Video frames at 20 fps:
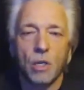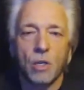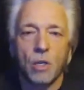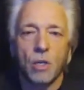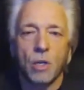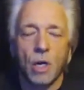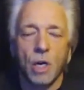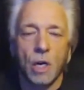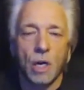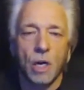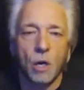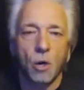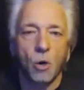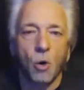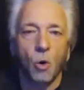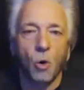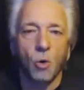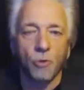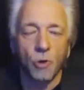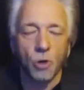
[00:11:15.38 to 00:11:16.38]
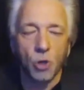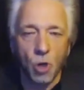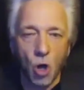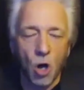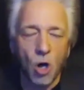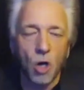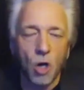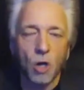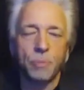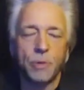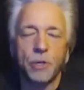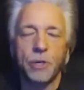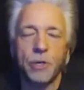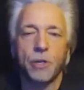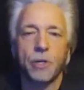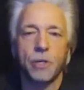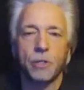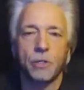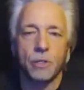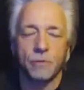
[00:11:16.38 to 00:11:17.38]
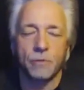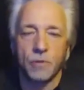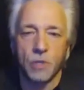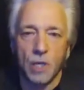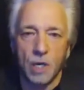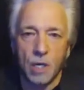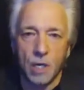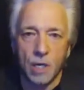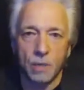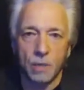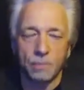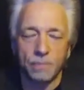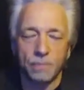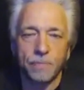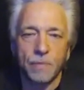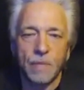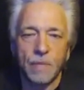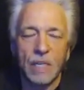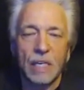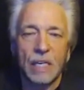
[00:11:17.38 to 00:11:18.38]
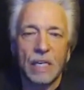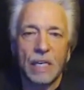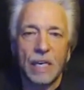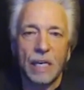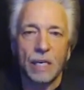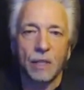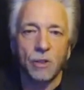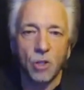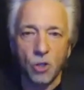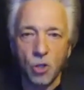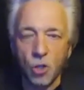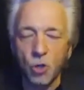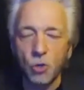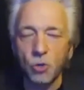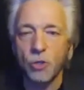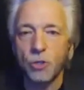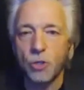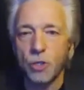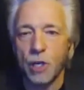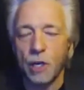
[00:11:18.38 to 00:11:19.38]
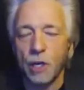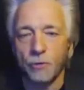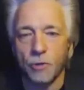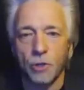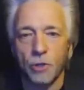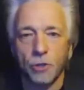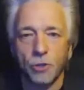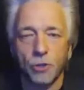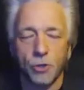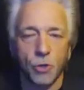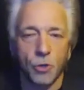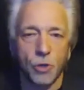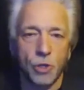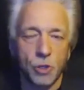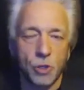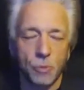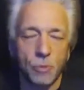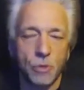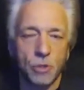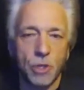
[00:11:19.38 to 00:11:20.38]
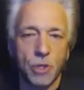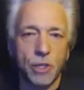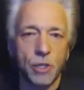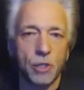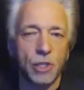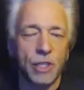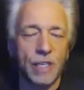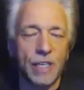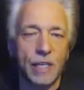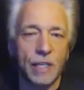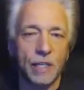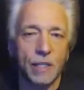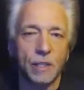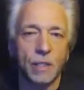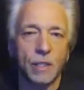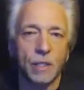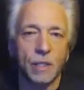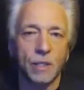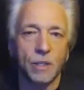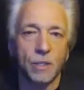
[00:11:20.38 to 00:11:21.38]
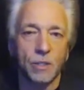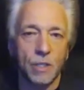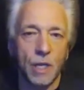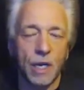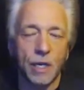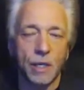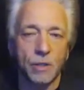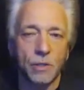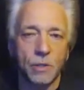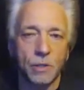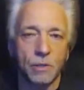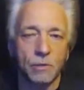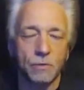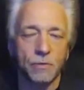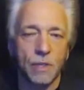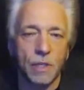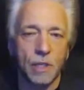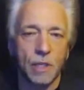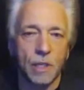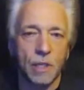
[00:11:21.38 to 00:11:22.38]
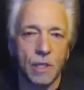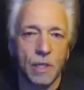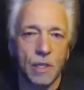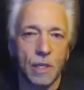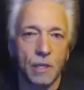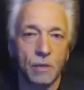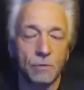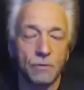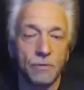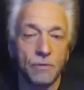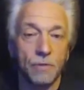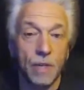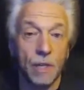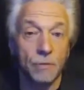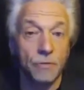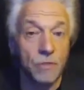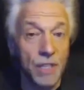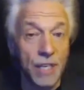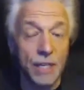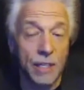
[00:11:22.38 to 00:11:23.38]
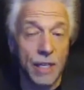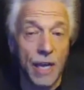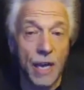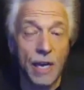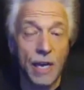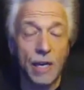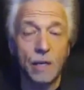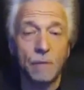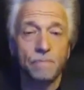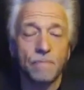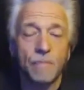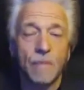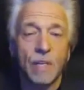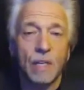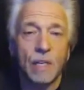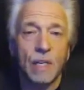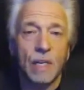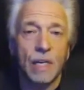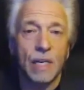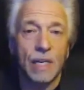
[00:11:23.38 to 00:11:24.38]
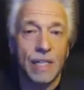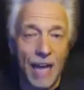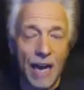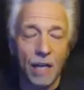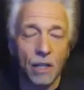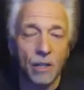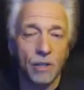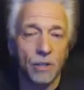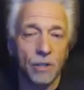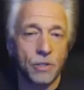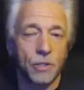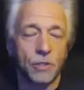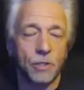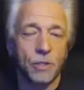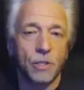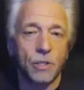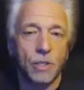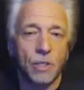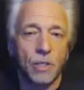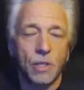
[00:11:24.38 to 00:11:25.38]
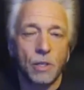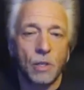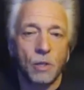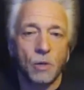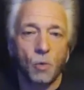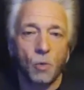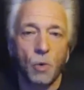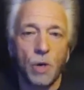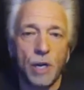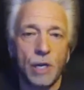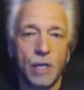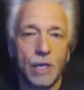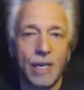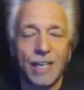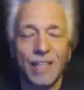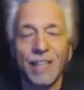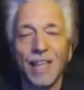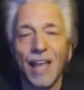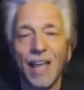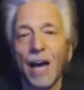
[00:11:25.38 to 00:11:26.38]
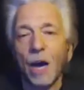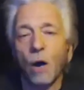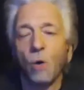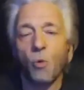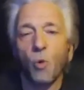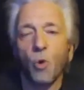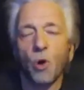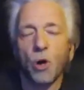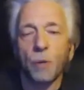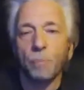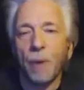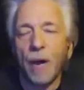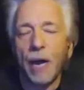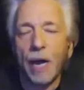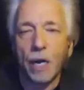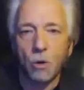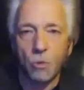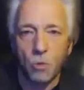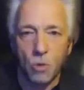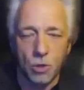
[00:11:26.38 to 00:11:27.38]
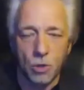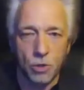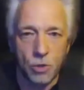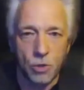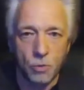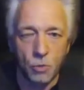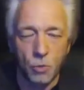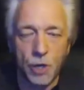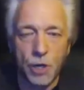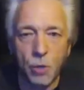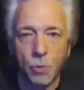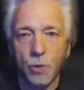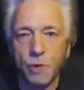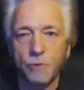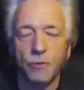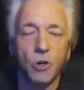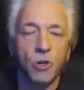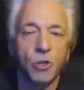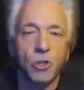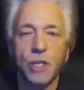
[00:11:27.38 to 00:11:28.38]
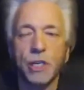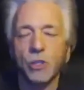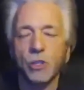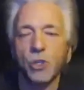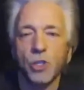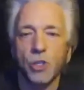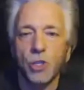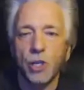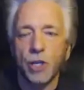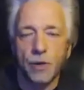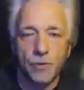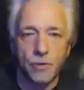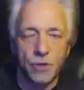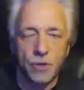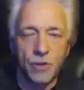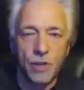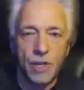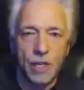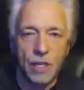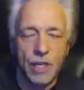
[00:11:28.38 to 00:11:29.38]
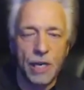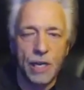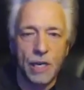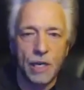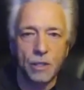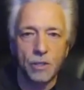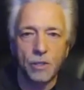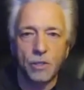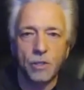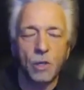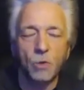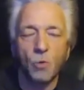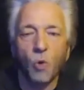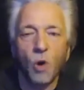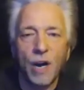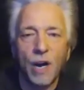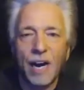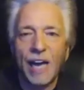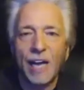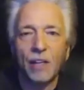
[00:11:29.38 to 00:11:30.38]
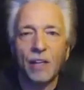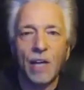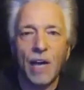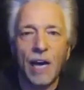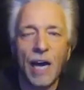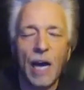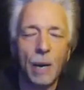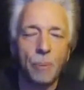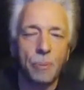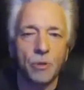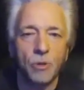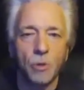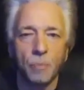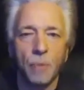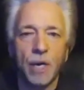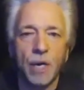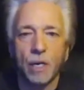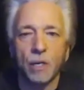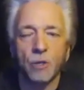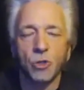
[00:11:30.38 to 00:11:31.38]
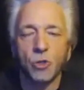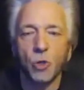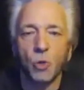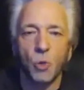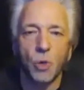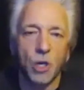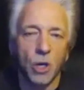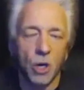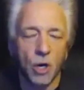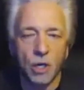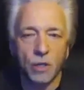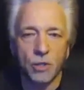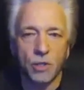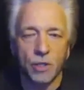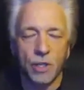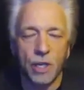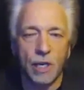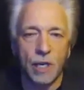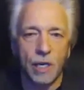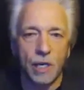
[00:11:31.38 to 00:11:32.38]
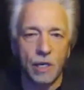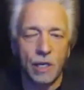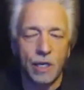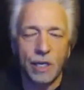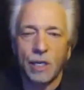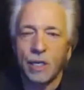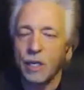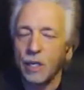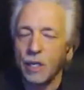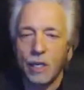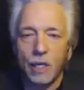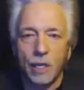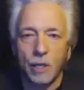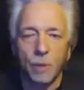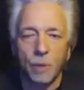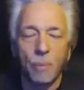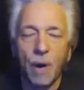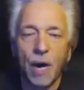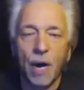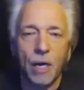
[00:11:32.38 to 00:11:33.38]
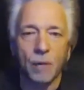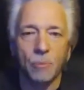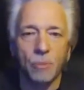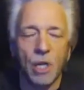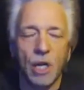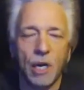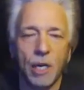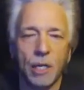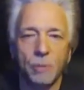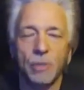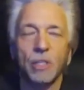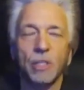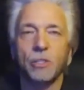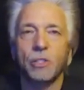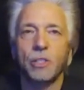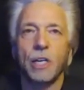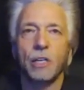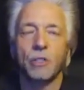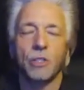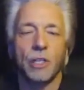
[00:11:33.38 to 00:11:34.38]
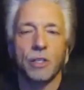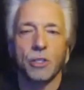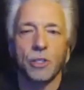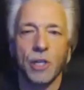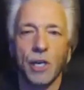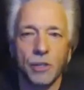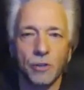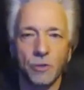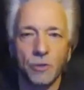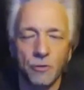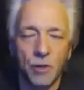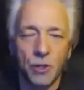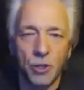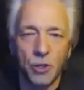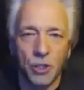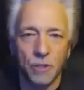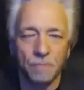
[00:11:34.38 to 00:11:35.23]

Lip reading: over long periods of time. And the new discoveries, George, and particularly in the science of DNA analysis, we can now work backwards. We can reverse engineer the DNA to see what had to happen to make us who we are today. And the bottom line, this sounds like science fiction.